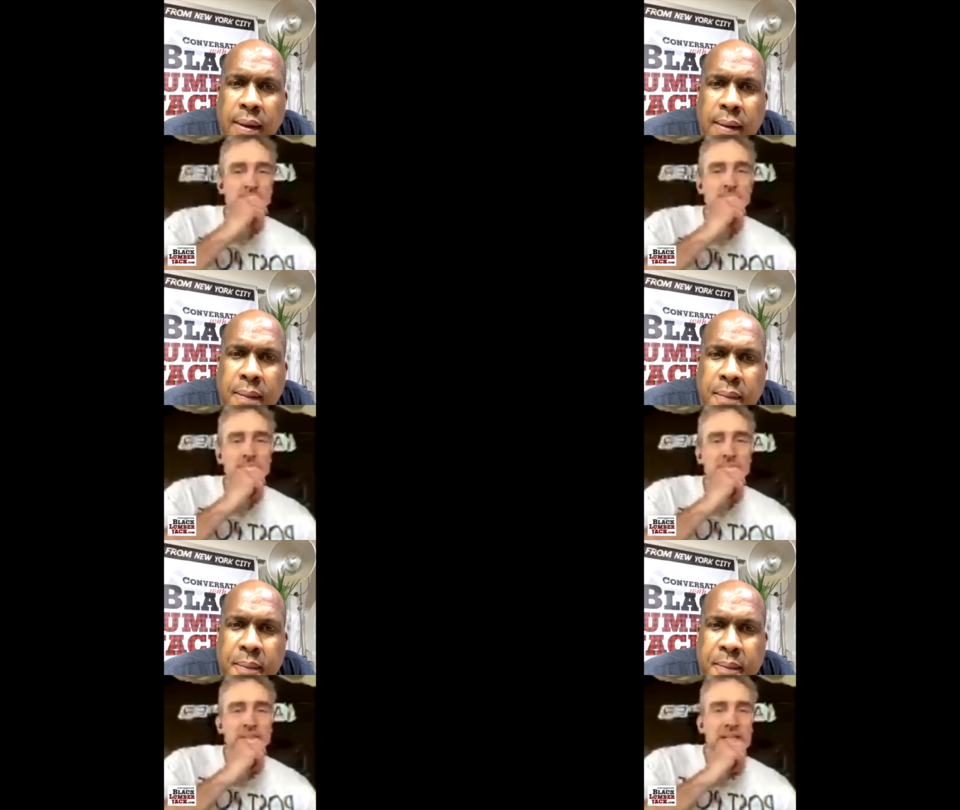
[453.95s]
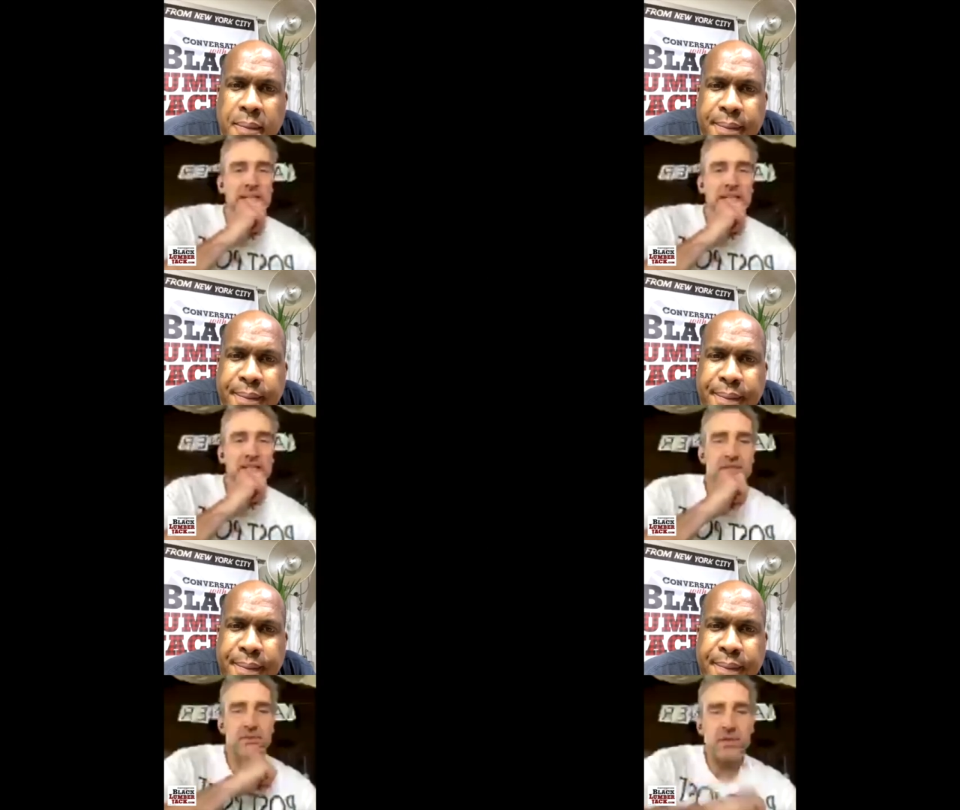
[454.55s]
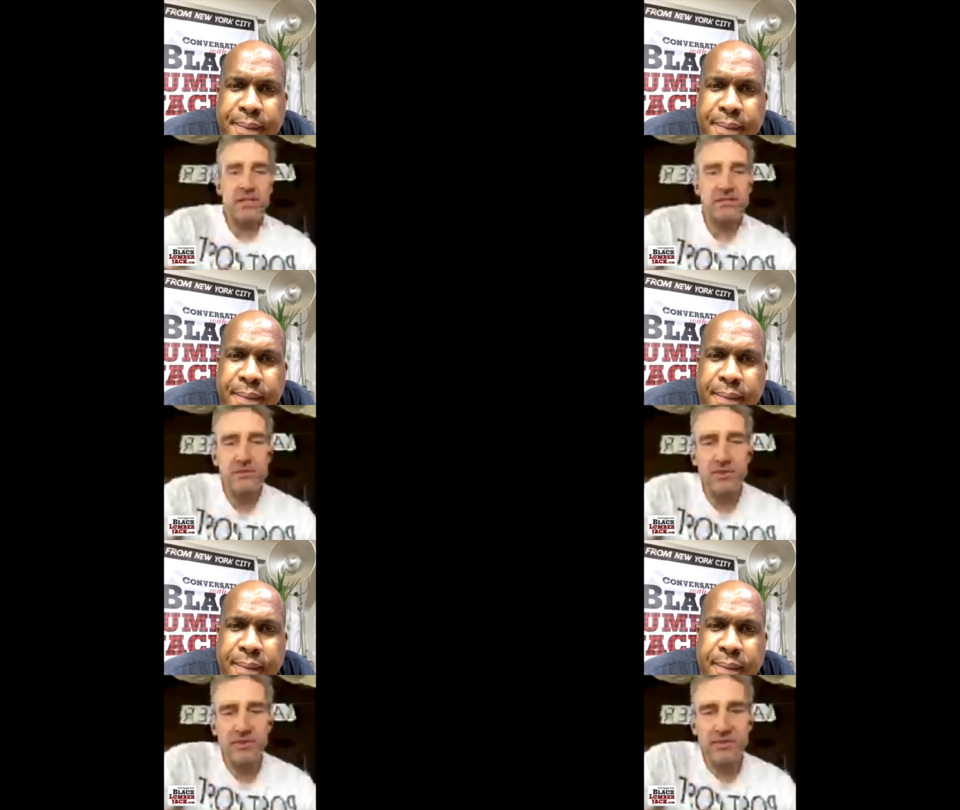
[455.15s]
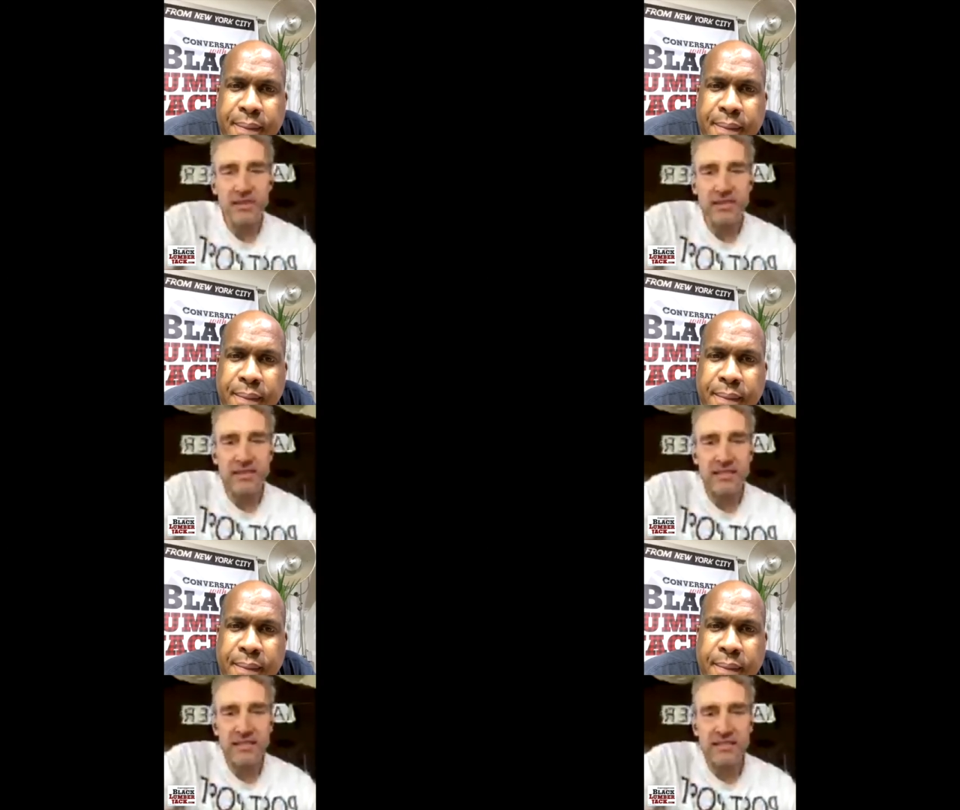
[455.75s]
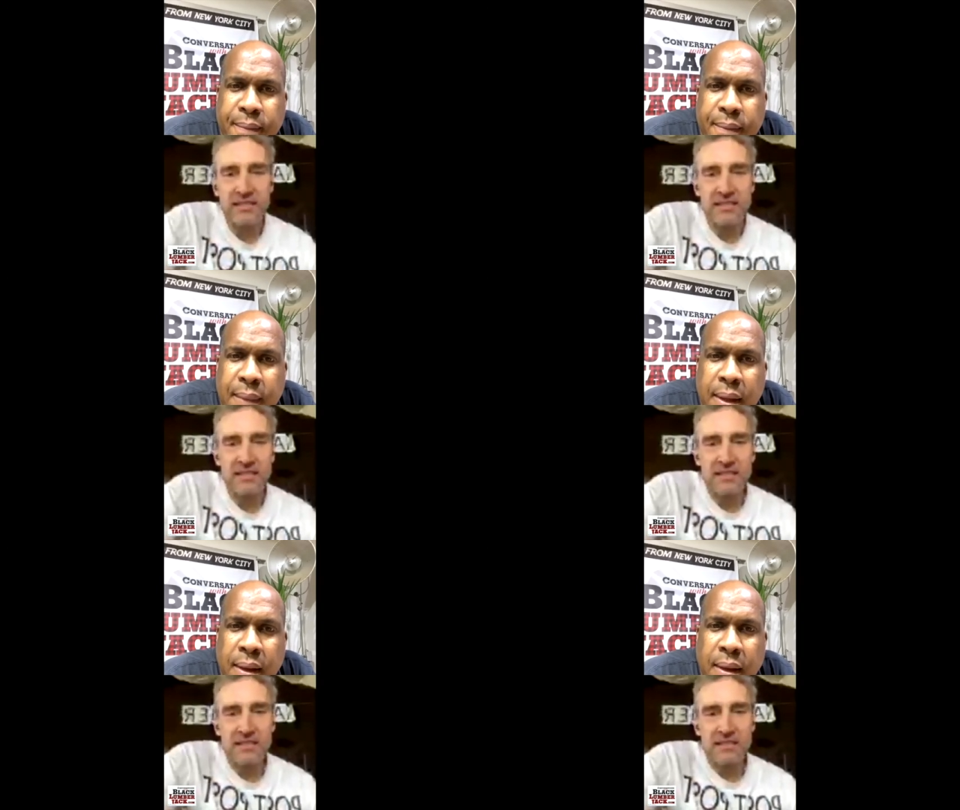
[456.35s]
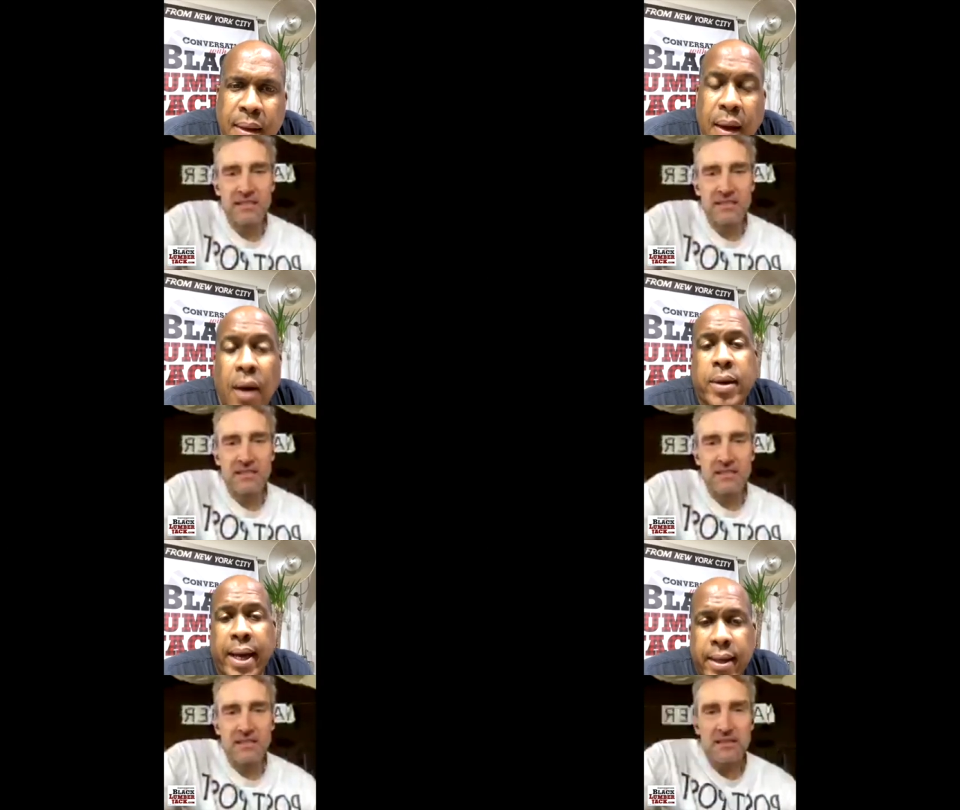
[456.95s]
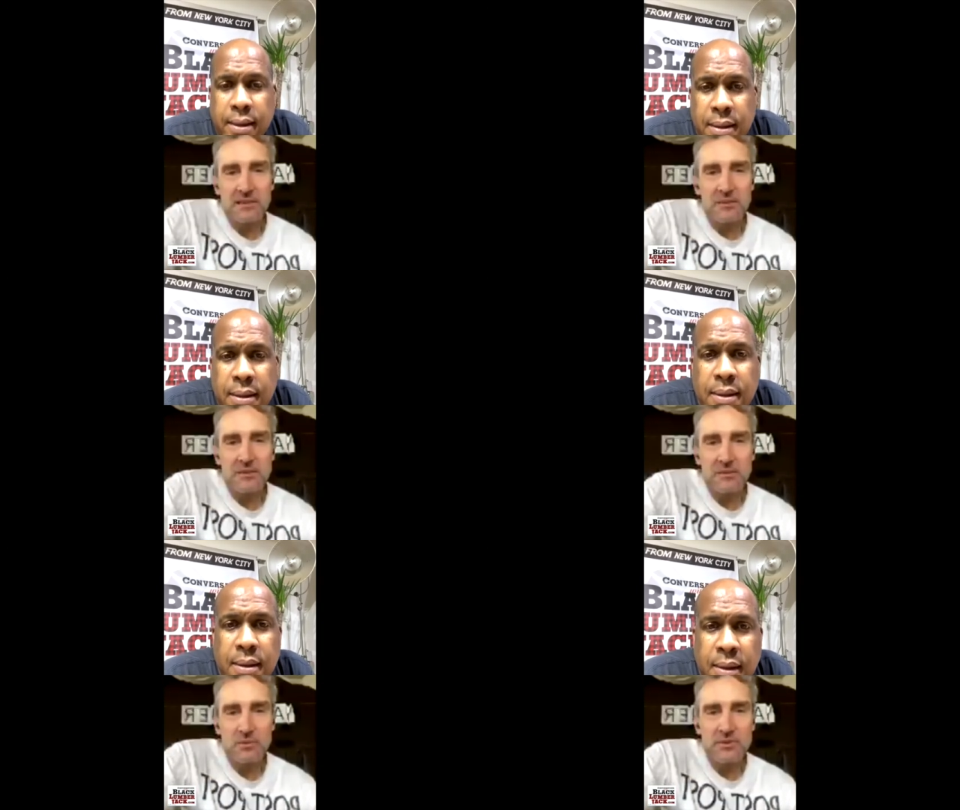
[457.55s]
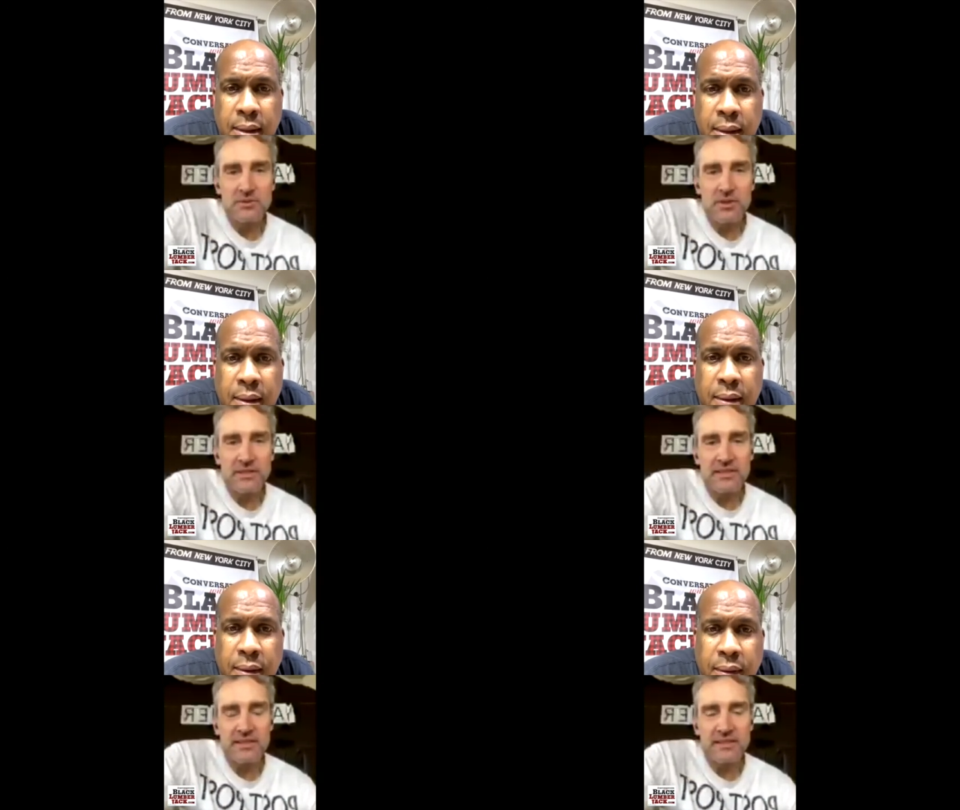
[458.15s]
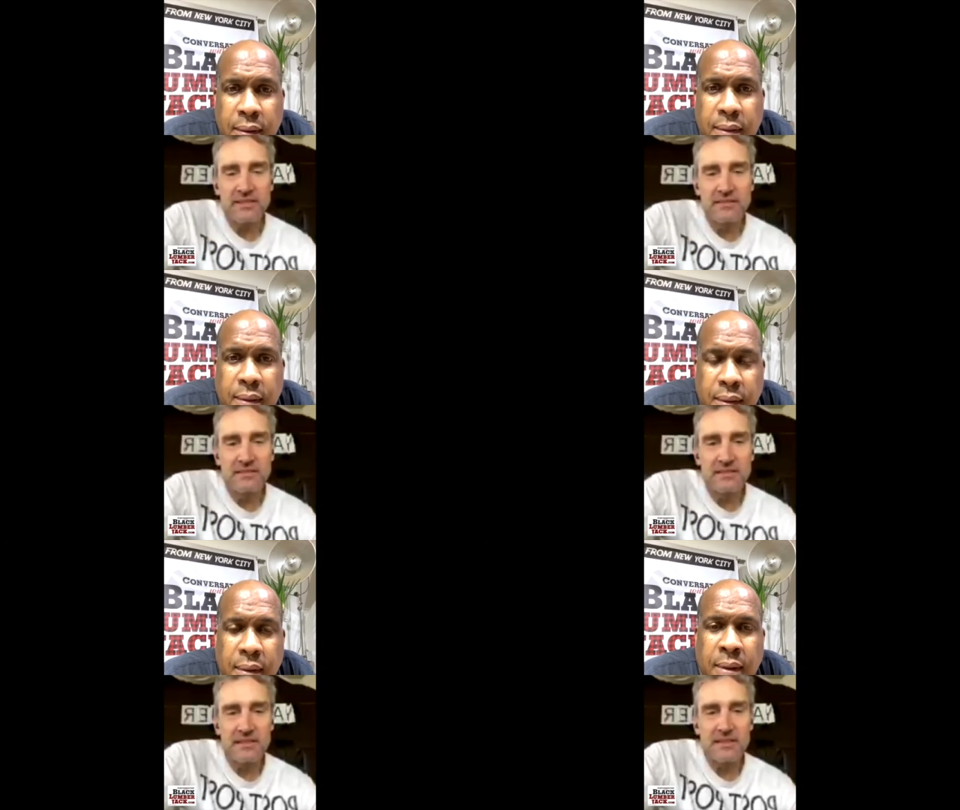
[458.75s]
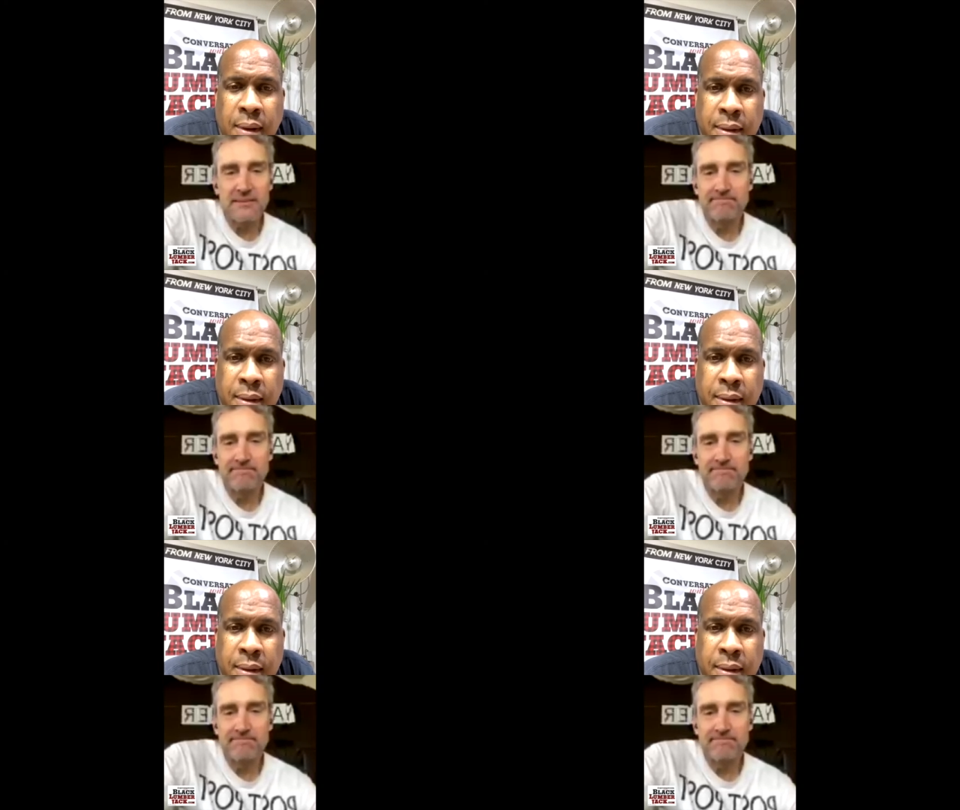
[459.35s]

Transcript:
Speaker 1: Then I got into uh, school design. Okay. Uh, went straight there, and um,